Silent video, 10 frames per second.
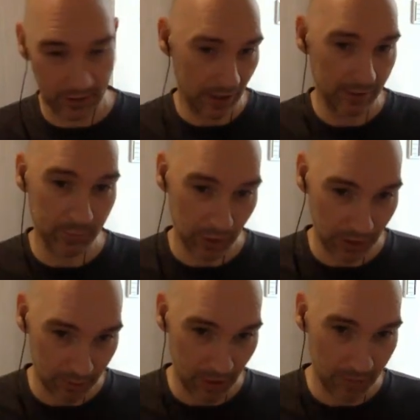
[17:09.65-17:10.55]
gave me all
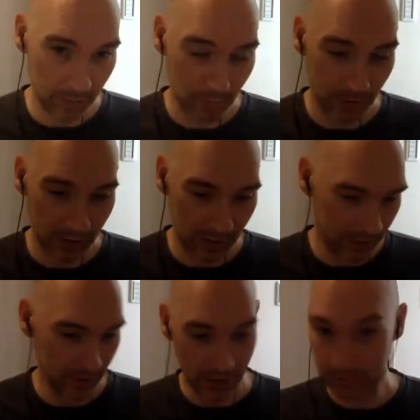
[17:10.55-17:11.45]
the paperwork, and
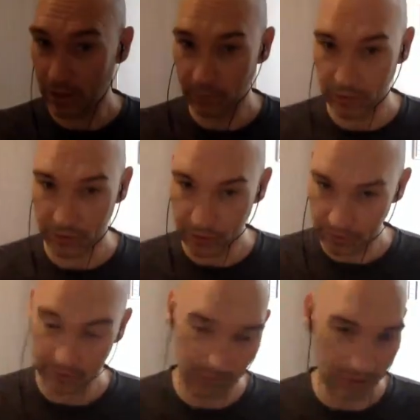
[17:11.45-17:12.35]
then that's when I went through it
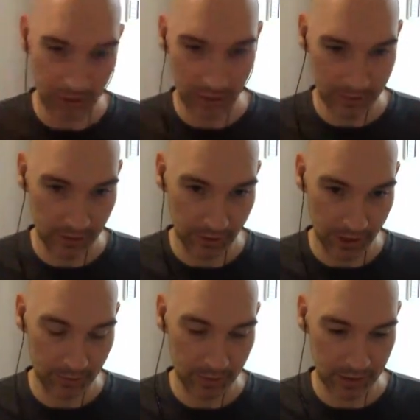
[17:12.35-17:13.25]
and found that,
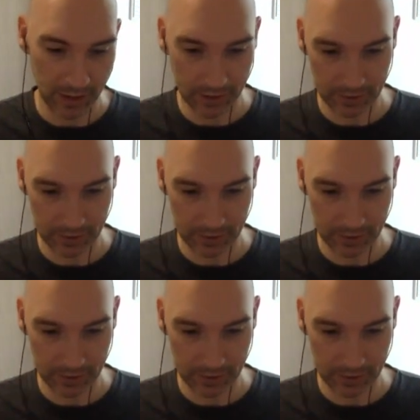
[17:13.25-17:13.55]
that mistake.